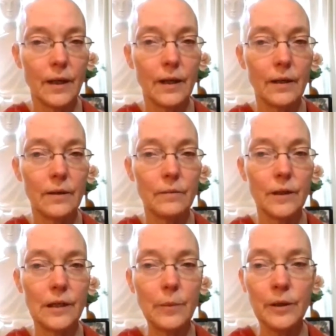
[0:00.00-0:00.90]

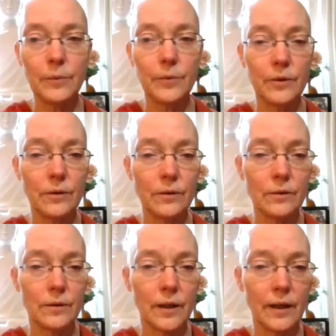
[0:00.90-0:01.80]
And many people
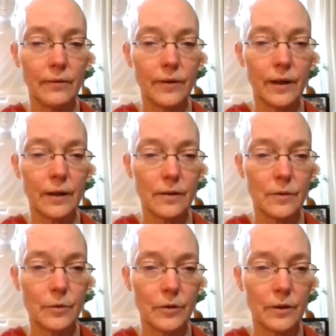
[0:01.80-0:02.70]
have that
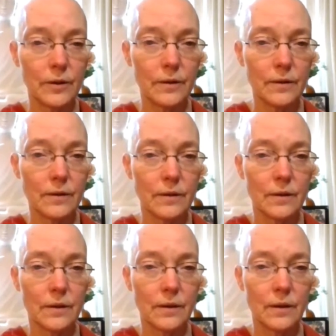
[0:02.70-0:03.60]
experience.
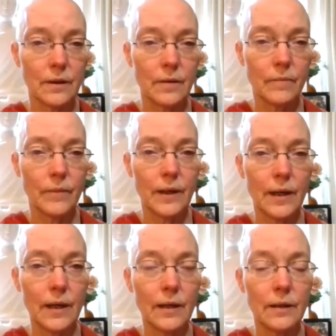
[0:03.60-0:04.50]

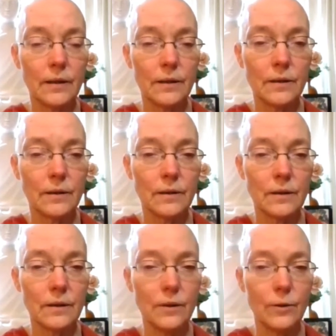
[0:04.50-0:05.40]
And,
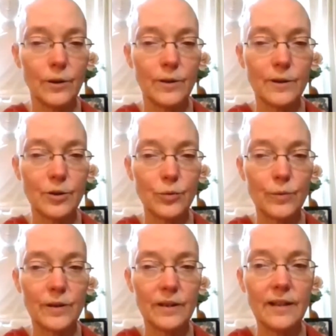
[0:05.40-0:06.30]
you know, it's such a
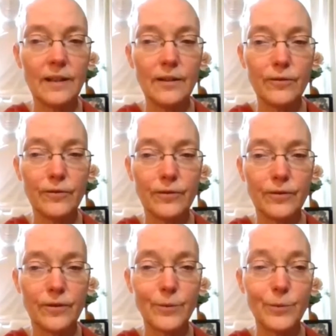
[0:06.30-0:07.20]
relief.
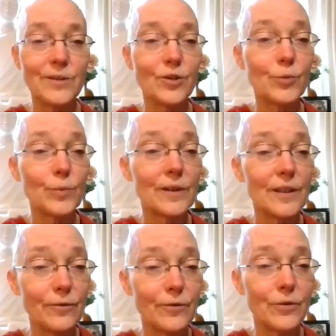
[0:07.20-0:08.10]
It was such a
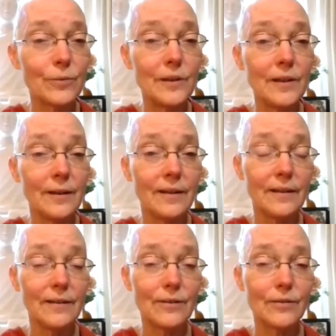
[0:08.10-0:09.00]
relief to
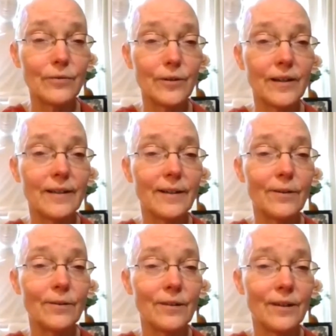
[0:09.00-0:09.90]
me to find
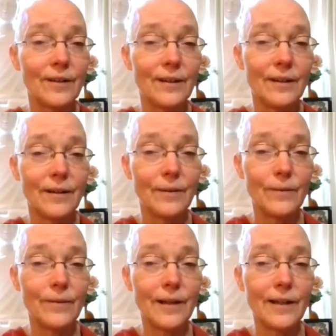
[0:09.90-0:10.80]
out
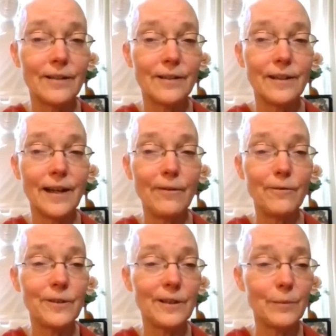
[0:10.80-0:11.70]
that I didn't
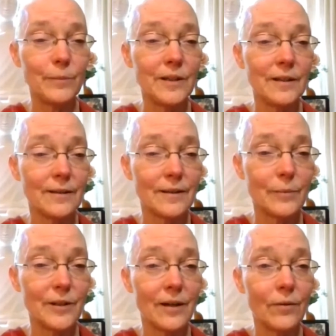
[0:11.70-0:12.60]
have to eat meat
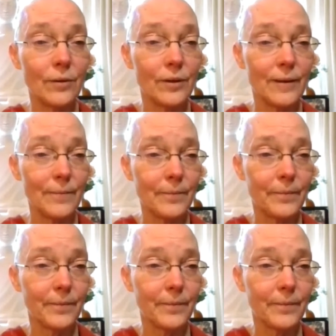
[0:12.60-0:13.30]
to be healthy.